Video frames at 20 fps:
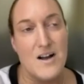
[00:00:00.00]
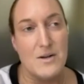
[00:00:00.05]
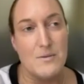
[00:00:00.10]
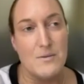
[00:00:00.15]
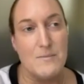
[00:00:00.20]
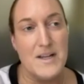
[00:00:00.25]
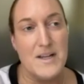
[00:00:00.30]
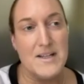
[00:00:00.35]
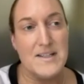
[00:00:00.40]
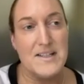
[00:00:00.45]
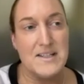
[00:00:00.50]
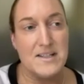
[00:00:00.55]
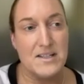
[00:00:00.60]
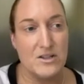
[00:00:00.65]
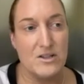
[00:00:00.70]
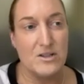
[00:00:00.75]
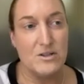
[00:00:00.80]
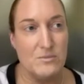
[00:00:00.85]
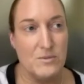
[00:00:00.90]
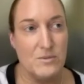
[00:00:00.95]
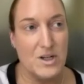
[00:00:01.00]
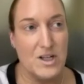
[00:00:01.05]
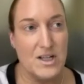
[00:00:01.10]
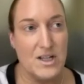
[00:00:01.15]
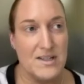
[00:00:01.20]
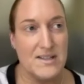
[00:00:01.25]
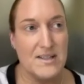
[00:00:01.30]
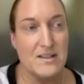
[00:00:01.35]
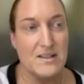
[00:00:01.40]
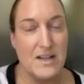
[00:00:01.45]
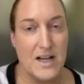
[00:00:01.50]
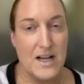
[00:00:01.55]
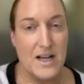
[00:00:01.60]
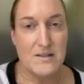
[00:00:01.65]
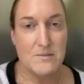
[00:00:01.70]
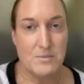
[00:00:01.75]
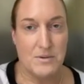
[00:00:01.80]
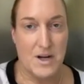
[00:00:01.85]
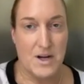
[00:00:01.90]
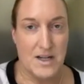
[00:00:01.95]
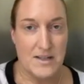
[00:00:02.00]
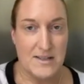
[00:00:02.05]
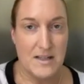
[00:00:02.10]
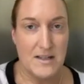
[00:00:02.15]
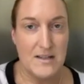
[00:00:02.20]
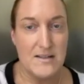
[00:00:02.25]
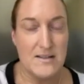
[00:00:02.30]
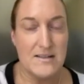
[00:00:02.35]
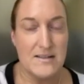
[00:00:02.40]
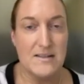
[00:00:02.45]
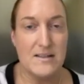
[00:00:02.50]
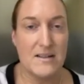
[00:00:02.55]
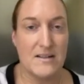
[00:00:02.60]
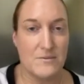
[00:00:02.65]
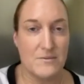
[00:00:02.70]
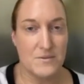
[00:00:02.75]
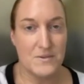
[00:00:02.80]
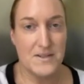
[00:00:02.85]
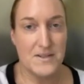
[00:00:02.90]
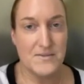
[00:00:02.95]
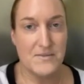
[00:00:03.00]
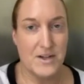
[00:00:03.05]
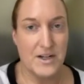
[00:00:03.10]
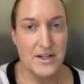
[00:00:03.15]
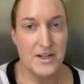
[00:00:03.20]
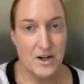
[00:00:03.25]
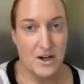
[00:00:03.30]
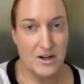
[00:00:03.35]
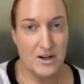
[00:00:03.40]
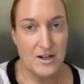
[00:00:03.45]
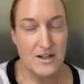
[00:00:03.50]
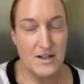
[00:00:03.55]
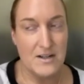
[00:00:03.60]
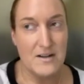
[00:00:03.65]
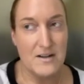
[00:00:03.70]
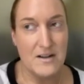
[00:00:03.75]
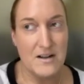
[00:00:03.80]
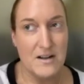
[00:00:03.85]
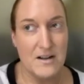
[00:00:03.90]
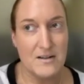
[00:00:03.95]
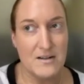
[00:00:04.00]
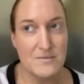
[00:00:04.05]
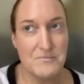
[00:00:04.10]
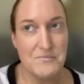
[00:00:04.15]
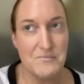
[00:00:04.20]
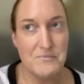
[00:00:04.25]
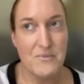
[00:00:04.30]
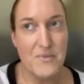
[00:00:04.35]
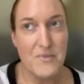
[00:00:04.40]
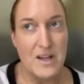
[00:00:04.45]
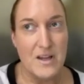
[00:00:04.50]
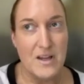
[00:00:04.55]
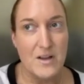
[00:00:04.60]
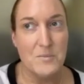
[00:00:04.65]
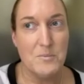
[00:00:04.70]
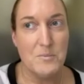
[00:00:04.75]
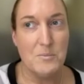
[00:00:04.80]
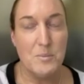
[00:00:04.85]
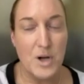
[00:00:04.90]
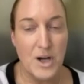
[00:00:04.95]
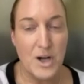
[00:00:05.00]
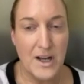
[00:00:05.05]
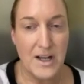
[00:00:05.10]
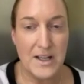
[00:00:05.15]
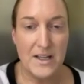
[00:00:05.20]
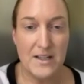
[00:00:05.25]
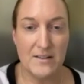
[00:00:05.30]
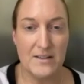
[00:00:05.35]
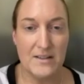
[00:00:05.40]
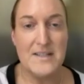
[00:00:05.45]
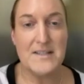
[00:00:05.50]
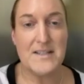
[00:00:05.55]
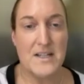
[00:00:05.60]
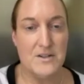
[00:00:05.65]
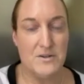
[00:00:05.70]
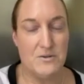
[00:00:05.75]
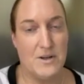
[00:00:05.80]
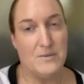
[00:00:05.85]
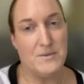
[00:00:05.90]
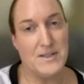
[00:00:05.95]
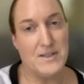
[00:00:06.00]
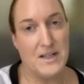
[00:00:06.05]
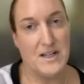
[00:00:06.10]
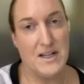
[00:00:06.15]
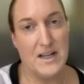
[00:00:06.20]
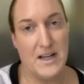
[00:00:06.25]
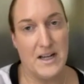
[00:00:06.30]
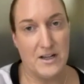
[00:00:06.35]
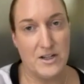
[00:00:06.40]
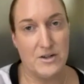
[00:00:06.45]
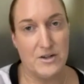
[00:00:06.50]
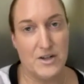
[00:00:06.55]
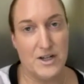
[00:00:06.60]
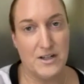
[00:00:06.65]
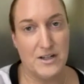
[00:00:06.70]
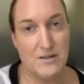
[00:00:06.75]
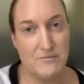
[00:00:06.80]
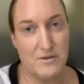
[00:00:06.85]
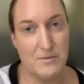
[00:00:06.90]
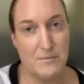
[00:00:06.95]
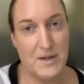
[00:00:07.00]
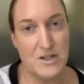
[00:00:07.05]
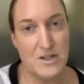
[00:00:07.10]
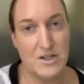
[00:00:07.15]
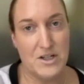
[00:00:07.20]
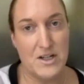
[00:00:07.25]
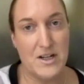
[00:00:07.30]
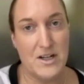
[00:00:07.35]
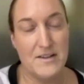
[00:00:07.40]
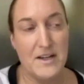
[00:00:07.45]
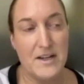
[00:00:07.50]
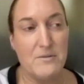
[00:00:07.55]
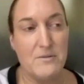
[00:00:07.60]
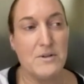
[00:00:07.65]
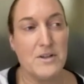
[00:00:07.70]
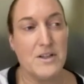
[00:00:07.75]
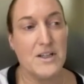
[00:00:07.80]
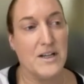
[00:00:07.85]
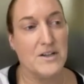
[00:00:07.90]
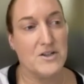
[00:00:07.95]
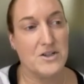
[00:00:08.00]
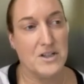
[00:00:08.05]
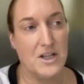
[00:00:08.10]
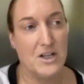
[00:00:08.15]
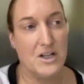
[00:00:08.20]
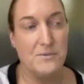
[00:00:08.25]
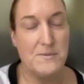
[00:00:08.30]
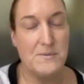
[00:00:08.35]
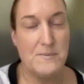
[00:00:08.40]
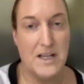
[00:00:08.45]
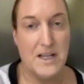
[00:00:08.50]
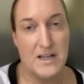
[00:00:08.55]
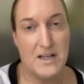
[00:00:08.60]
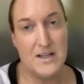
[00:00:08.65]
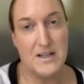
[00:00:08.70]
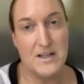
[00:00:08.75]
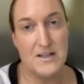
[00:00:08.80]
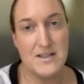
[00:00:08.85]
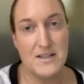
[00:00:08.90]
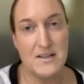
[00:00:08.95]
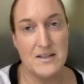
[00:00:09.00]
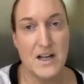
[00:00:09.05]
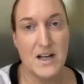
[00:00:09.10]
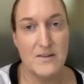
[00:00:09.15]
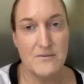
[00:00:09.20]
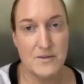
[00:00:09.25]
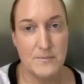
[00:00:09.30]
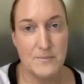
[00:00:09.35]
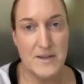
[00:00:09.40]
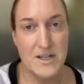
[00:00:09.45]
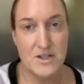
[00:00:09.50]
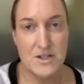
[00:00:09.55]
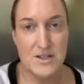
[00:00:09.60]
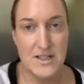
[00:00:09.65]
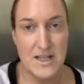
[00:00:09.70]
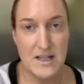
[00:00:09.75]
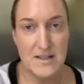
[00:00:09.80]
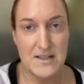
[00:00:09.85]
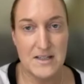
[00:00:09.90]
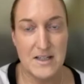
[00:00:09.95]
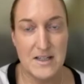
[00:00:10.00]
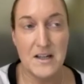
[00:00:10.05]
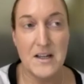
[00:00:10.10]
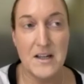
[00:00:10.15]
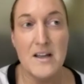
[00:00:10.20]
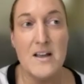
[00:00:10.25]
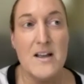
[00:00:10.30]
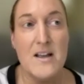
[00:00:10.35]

It still was a lot to process and it was very hard. But at least I knew I was getting accurate information. And that really actually helped me heading into the confirmation testing.